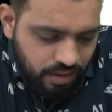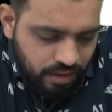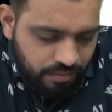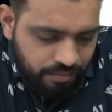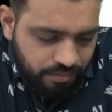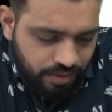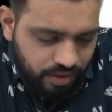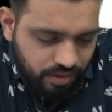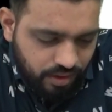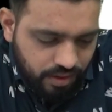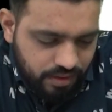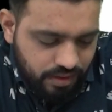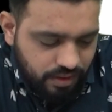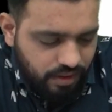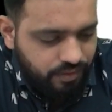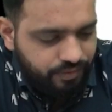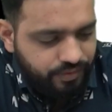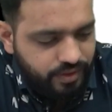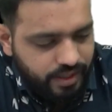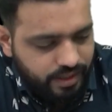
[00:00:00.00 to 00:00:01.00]
because
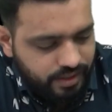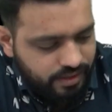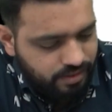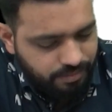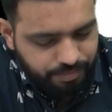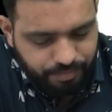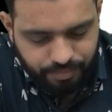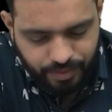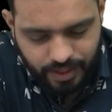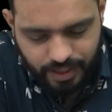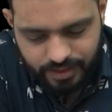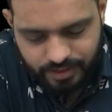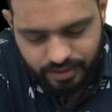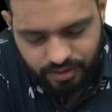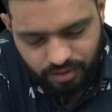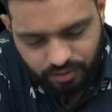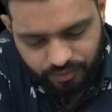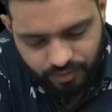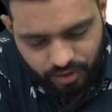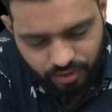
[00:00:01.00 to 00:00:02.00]
if there is a palsy
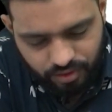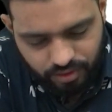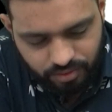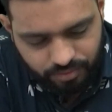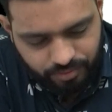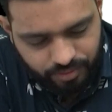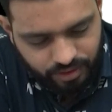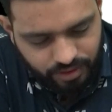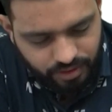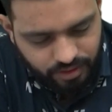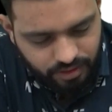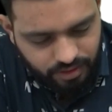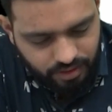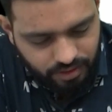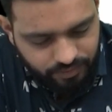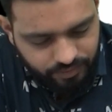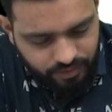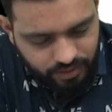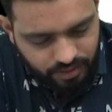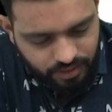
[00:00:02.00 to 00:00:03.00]
of oculomotor nerve,